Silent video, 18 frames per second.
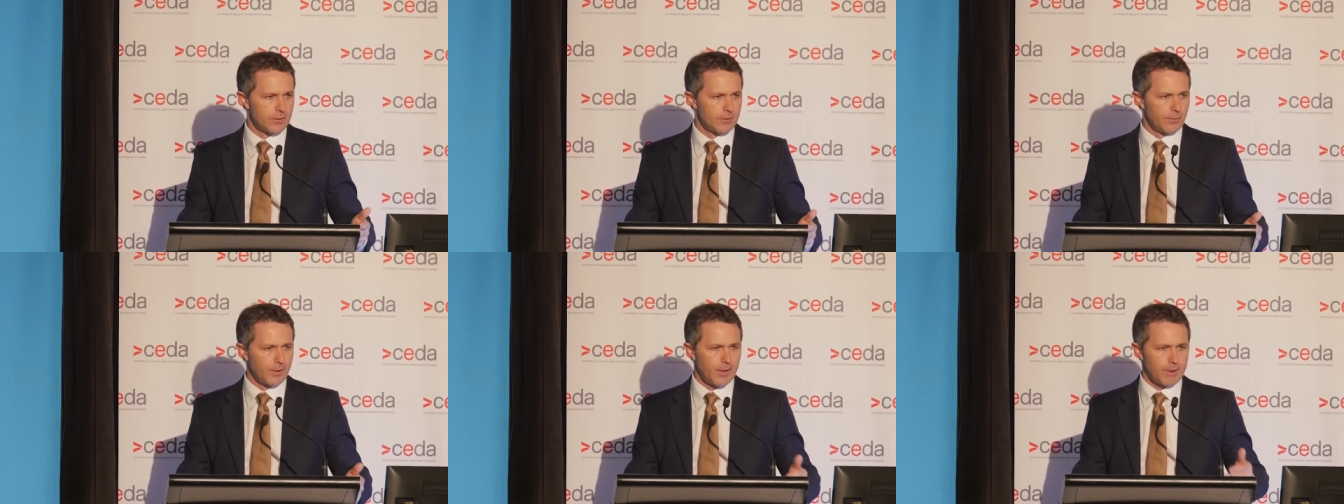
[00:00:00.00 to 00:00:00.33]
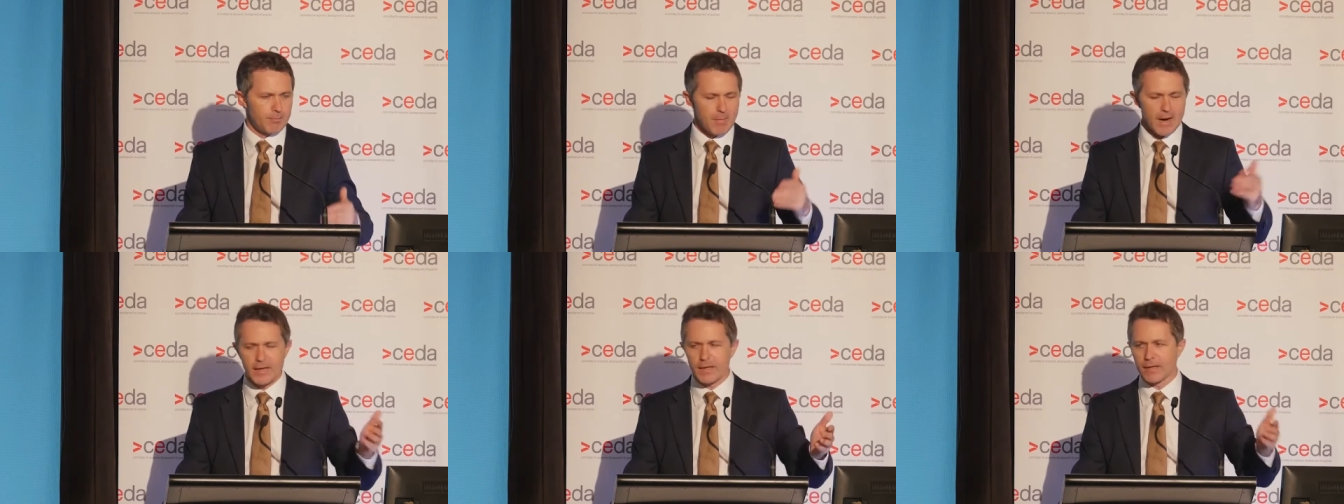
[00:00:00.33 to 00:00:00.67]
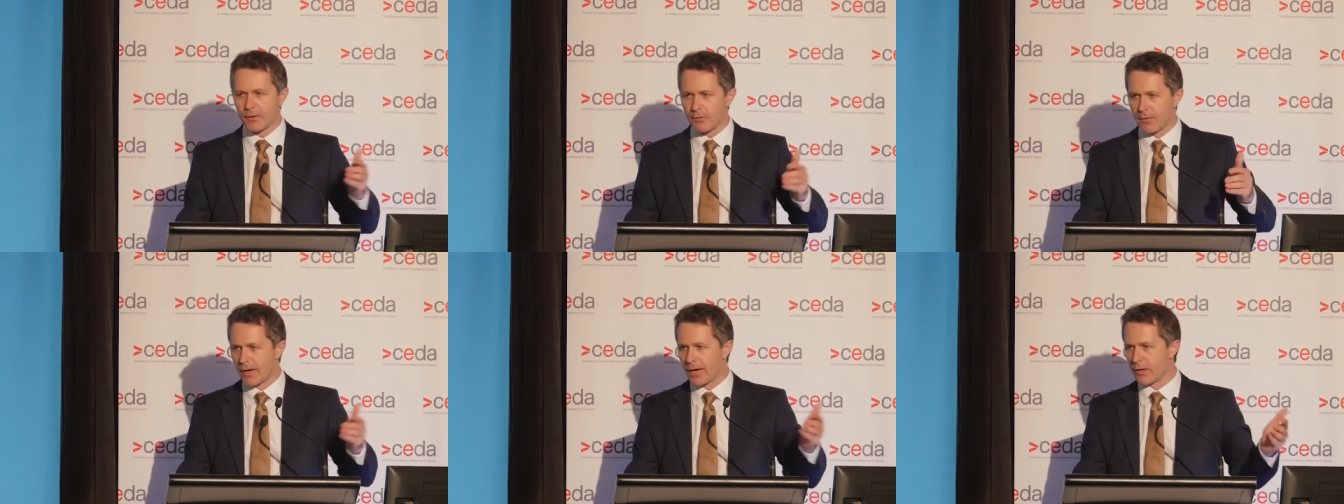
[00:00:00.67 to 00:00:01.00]
where they're
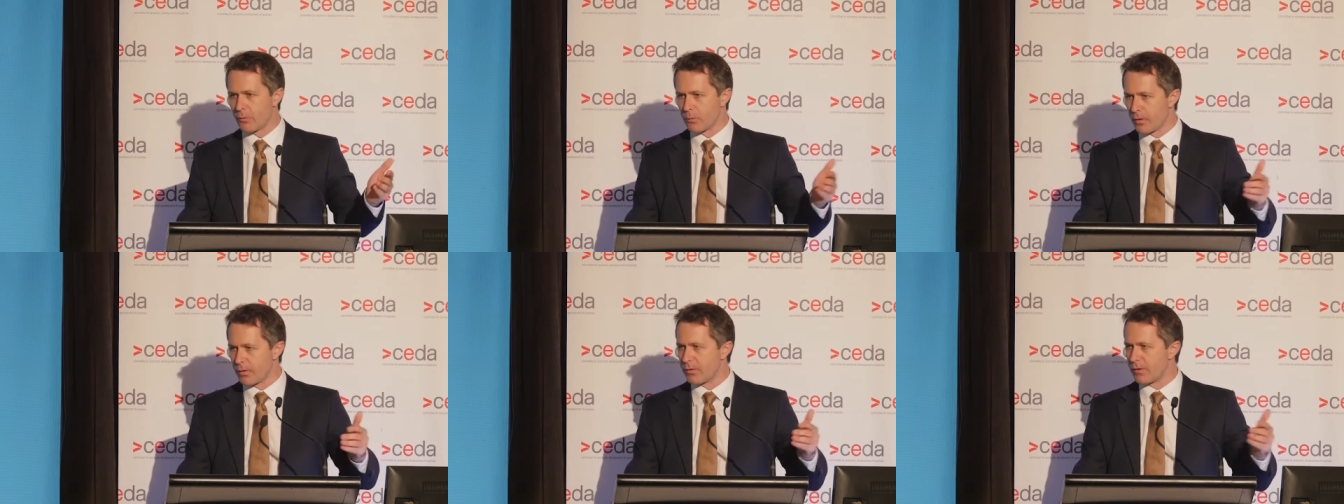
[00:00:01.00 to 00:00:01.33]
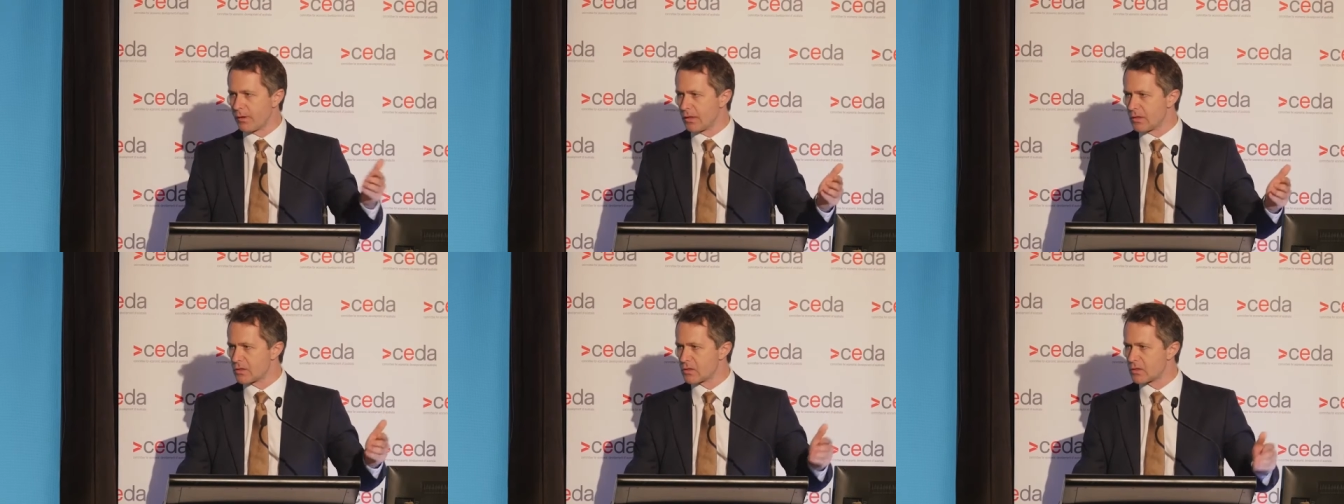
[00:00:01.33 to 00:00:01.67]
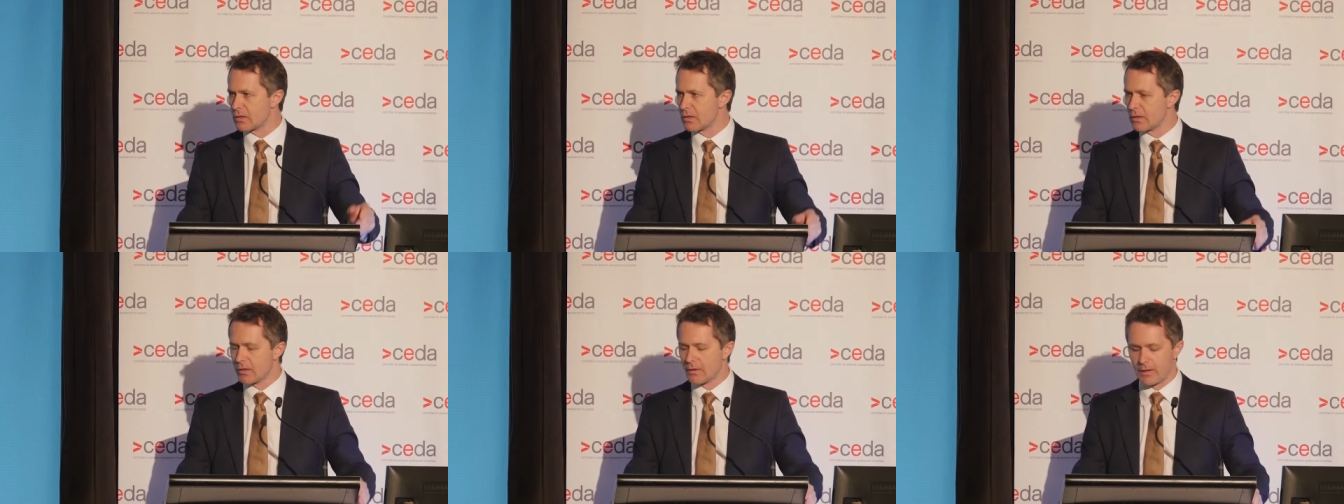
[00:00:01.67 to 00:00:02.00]
mucking around with
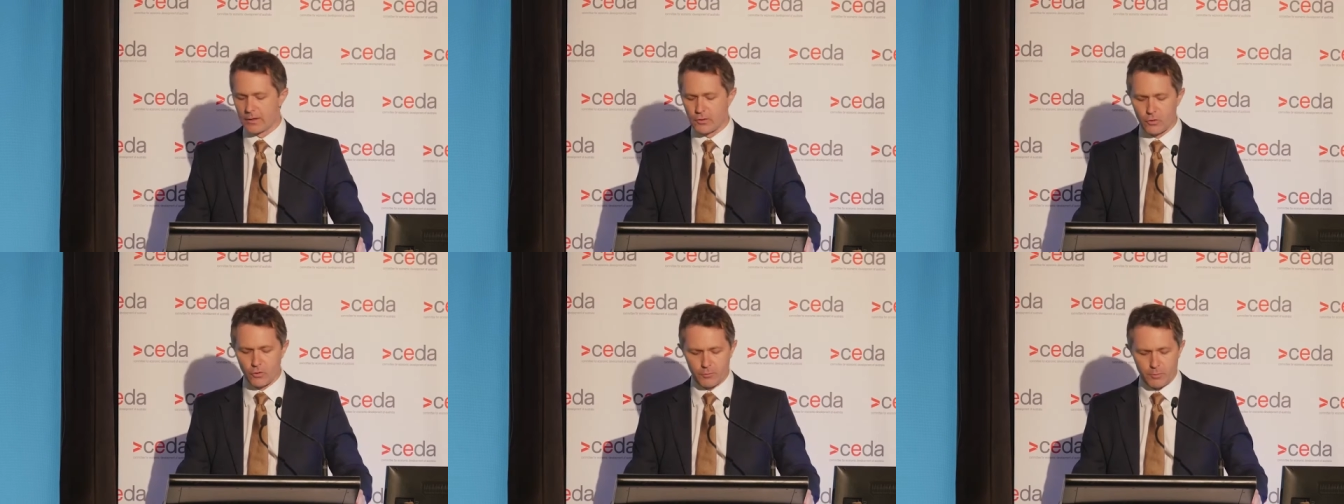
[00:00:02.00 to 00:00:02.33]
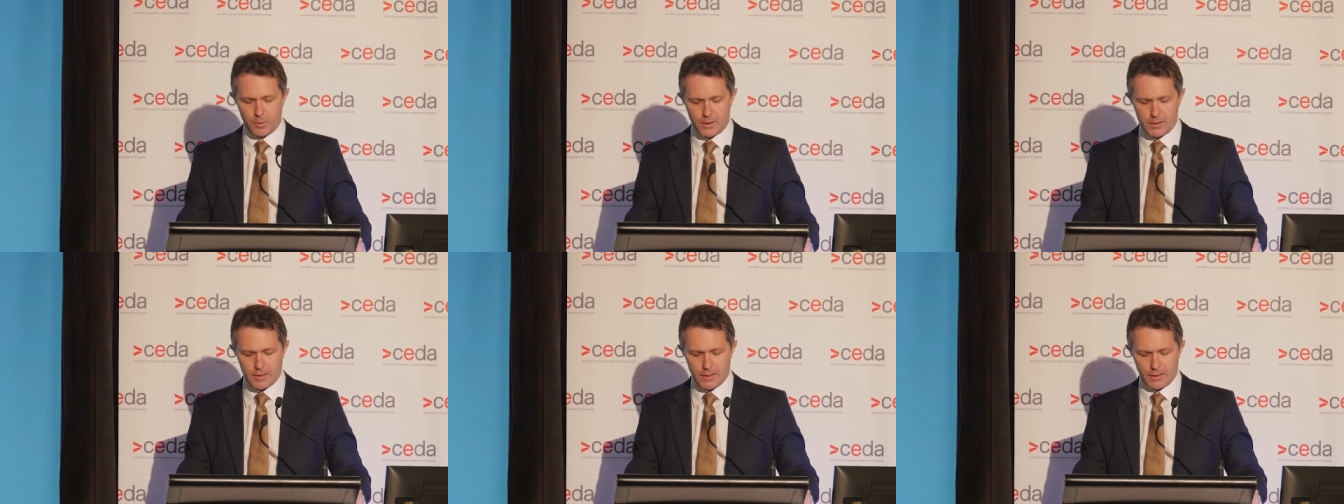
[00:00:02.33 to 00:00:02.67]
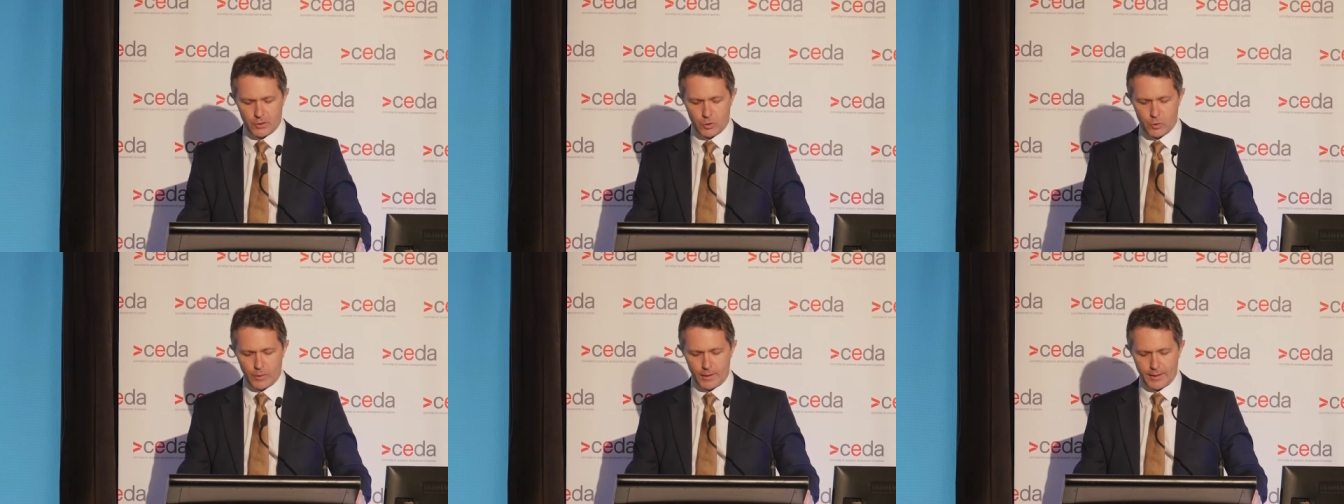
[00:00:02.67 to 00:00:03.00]
things that could have been
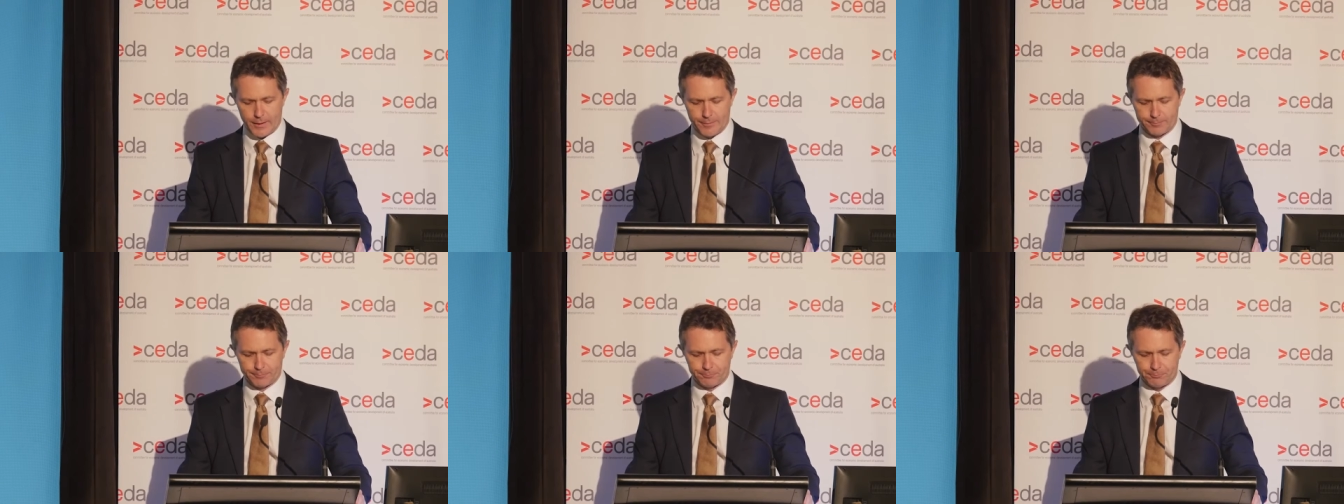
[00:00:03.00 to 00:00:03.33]
done quicker.